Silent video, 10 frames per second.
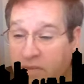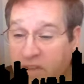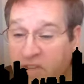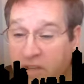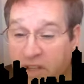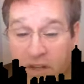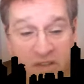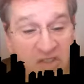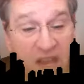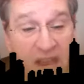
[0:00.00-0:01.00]
This
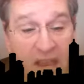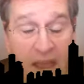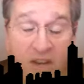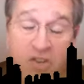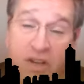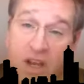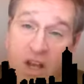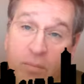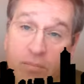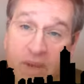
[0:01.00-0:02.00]
little saying actually
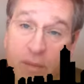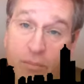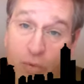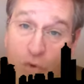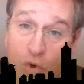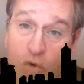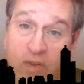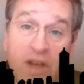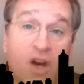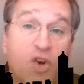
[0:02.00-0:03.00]
helped me
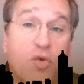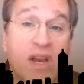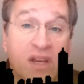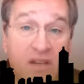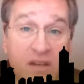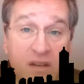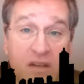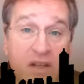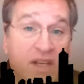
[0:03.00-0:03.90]
improve a great deal.